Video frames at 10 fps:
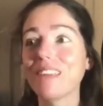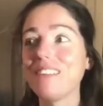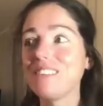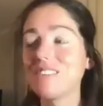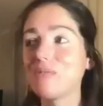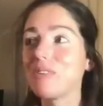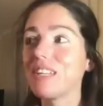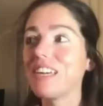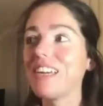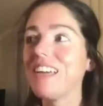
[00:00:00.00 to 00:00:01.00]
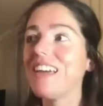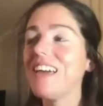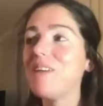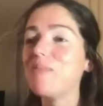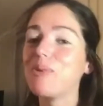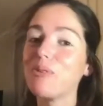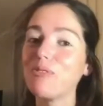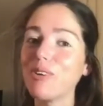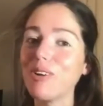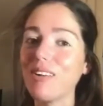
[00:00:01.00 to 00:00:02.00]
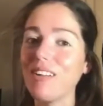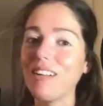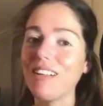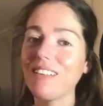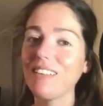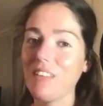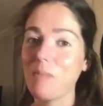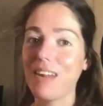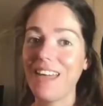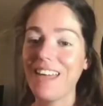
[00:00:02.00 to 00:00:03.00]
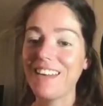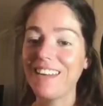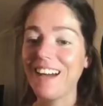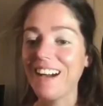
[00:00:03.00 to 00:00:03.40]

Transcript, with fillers: into really beautiful lemonade.